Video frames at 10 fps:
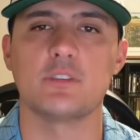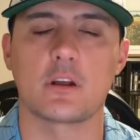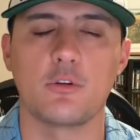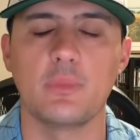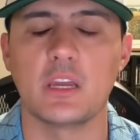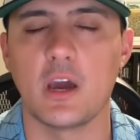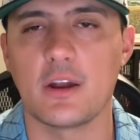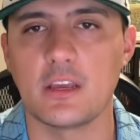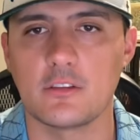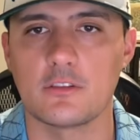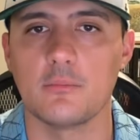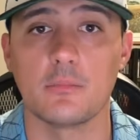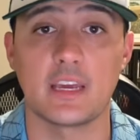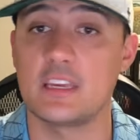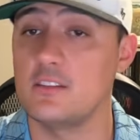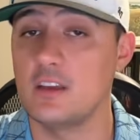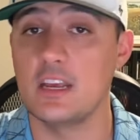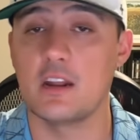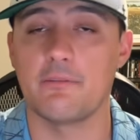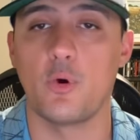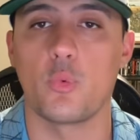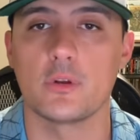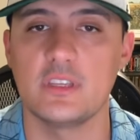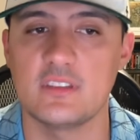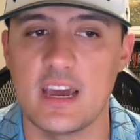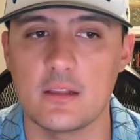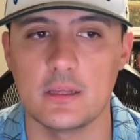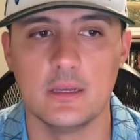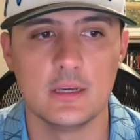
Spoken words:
are going to be cutting some, like you said, NFL-worthy talent.